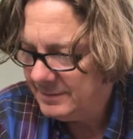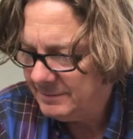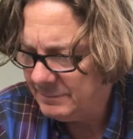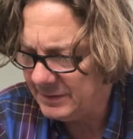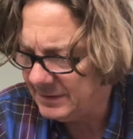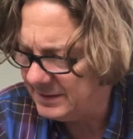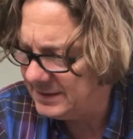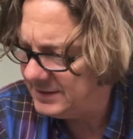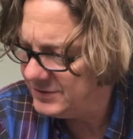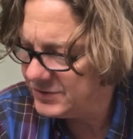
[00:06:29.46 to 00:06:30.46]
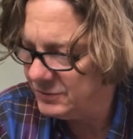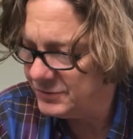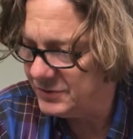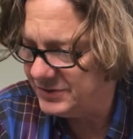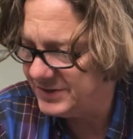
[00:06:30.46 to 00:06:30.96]
But the tin
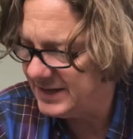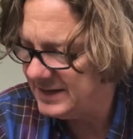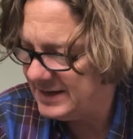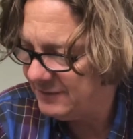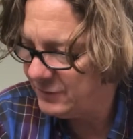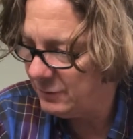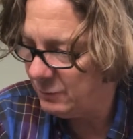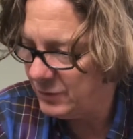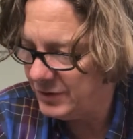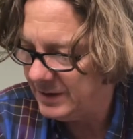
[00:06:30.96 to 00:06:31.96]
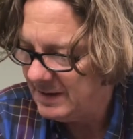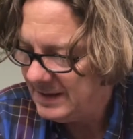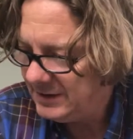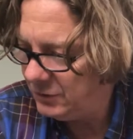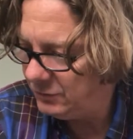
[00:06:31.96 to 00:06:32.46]
soldier said never a word.
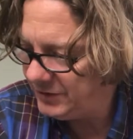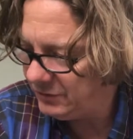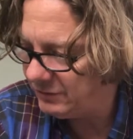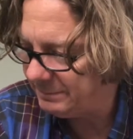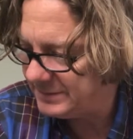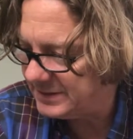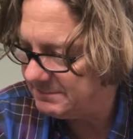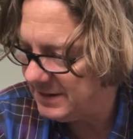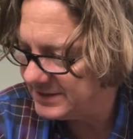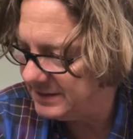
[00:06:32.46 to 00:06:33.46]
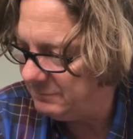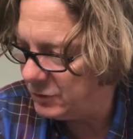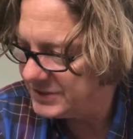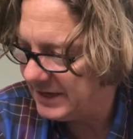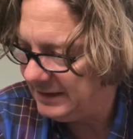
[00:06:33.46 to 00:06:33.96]
He only gripped his musket
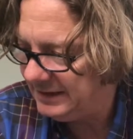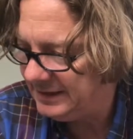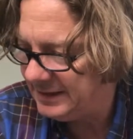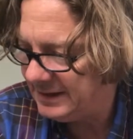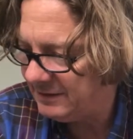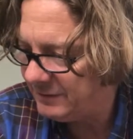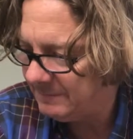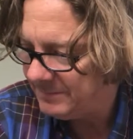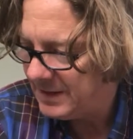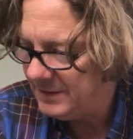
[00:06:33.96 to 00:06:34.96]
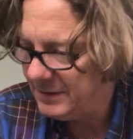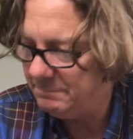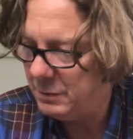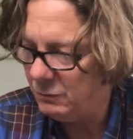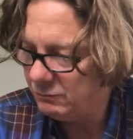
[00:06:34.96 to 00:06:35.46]
more tightly than ever. The
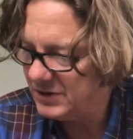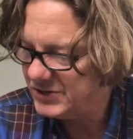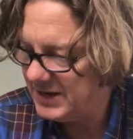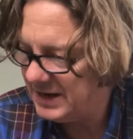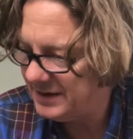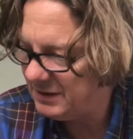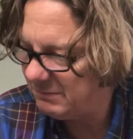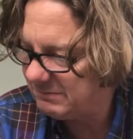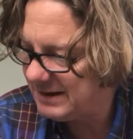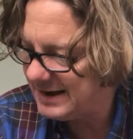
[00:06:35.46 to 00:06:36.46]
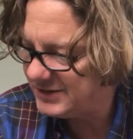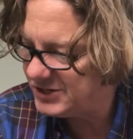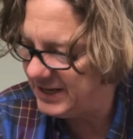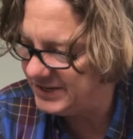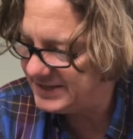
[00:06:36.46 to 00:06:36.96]
boat rushed on, and the rat
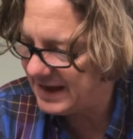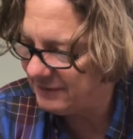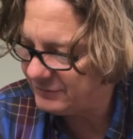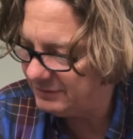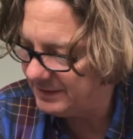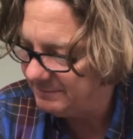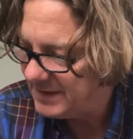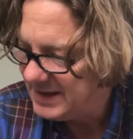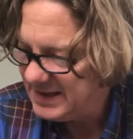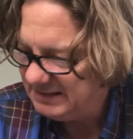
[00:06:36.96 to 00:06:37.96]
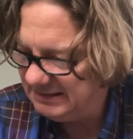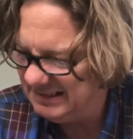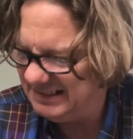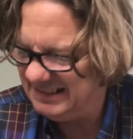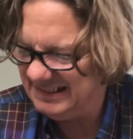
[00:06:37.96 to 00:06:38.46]
chased after it.
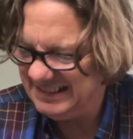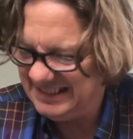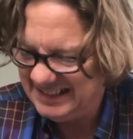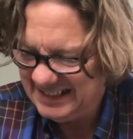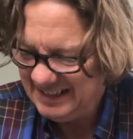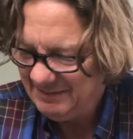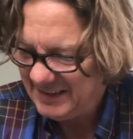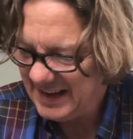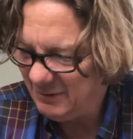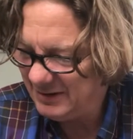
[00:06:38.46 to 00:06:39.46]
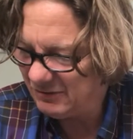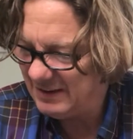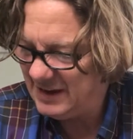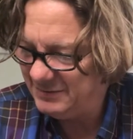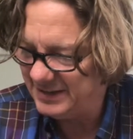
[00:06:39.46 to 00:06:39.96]
Ugh! How it
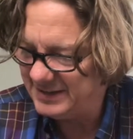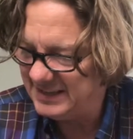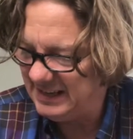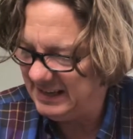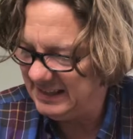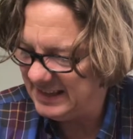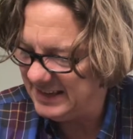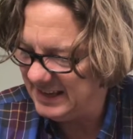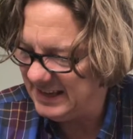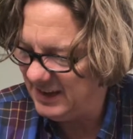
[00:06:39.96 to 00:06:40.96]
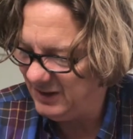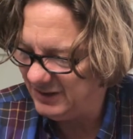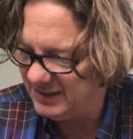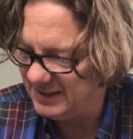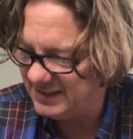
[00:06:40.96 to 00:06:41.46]
ground its teeth as it
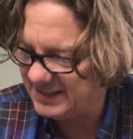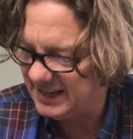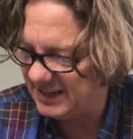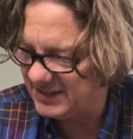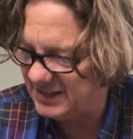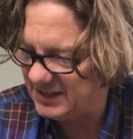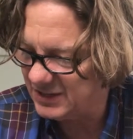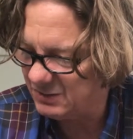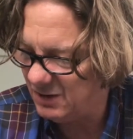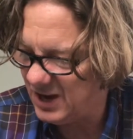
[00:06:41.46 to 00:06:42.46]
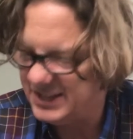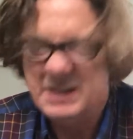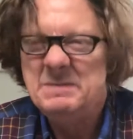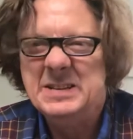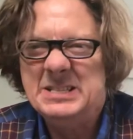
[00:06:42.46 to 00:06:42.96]
yelled to the sticks and the straws.
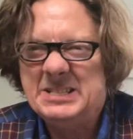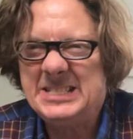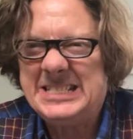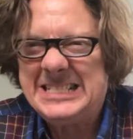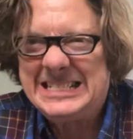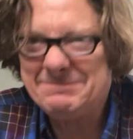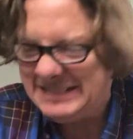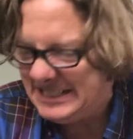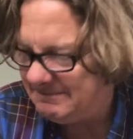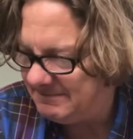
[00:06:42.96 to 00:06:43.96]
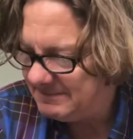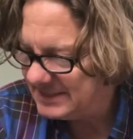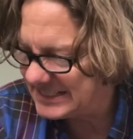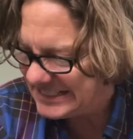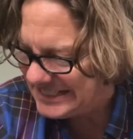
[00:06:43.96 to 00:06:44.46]
"Stop him!
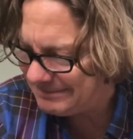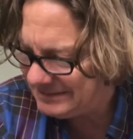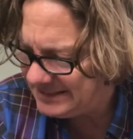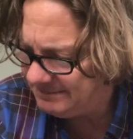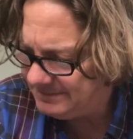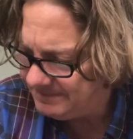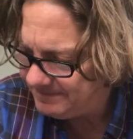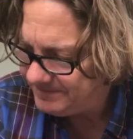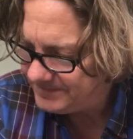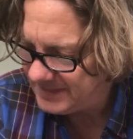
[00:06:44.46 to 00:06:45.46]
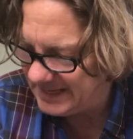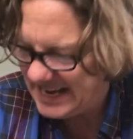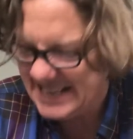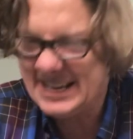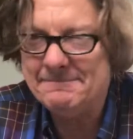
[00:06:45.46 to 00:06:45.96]
Stop him! He
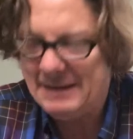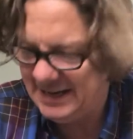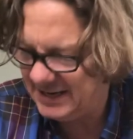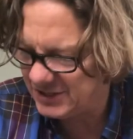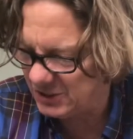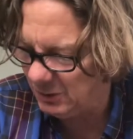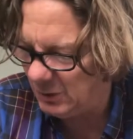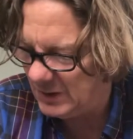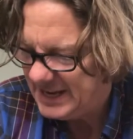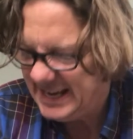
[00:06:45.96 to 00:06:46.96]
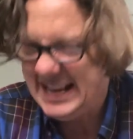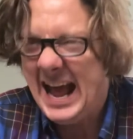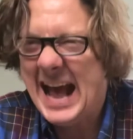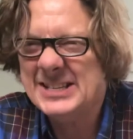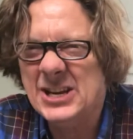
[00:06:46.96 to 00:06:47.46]
hasn't paid his toll. He
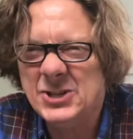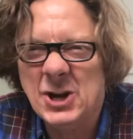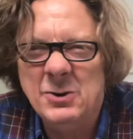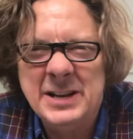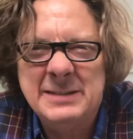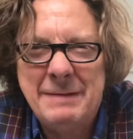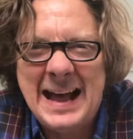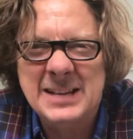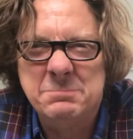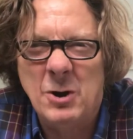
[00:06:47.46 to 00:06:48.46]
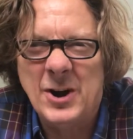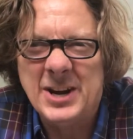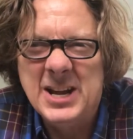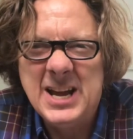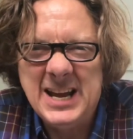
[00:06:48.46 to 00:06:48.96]
hasn't shown his
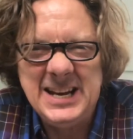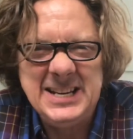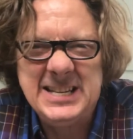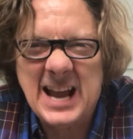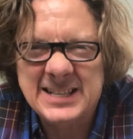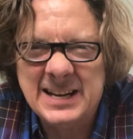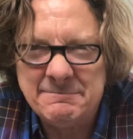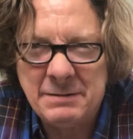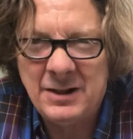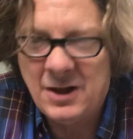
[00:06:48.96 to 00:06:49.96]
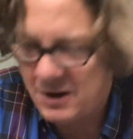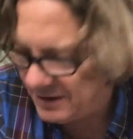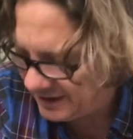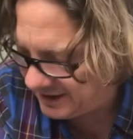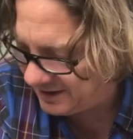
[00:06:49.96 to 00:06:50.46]
passport. He doesn't
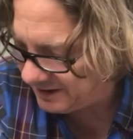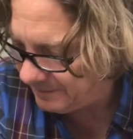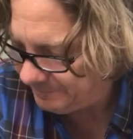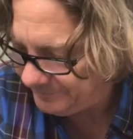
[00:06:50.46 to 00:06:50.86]
belong here."